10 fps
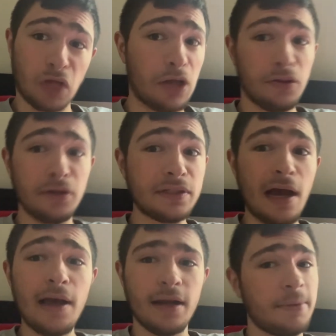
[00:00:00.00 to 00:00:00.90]
They're
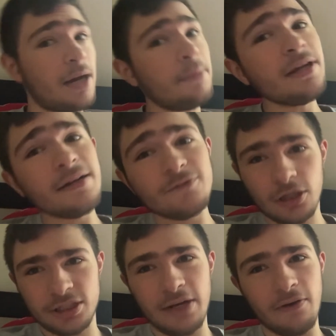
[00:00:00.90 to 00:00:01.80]
tied. I mean, I'm going to give
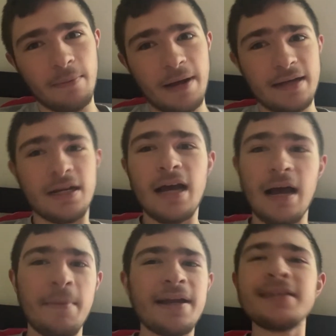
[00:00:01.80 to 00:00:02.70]
Josh Naylor a pass.
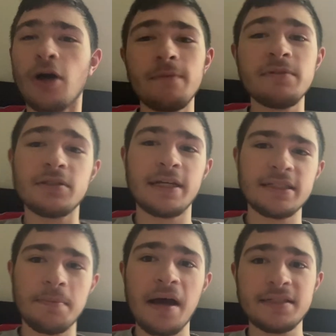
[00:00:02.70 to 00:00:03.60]
Giménez obviously
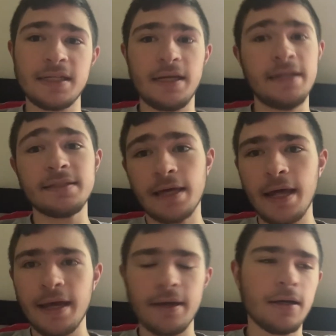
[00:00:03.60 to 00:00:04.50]
gets a pass. He's the
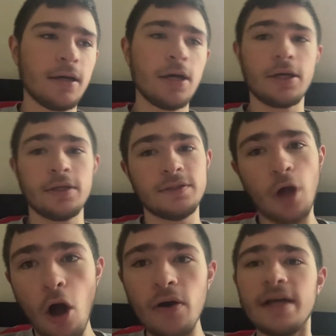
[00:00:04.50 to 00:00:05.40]
king.
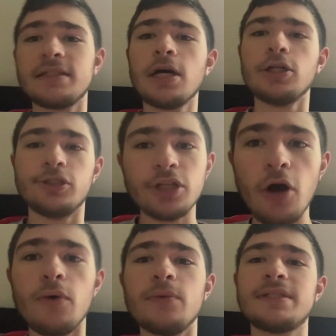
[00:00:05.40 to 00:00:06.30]
Gonzalez,
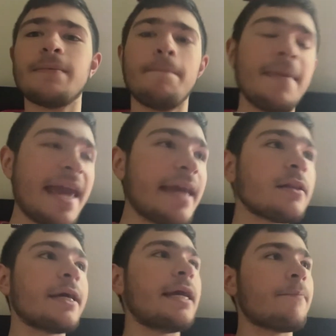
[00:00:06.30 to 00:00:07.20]
Jones,
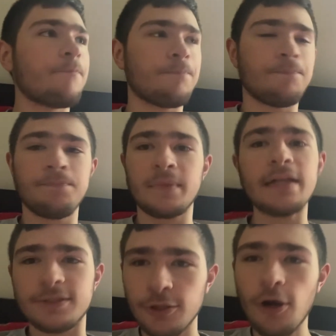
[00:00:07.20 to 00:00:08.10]
Mailey,
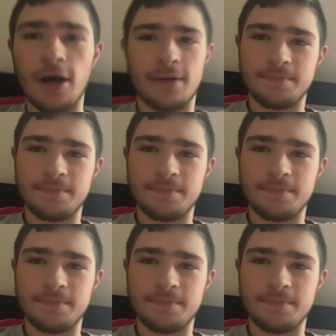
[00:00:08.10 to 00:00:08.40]
and Straw.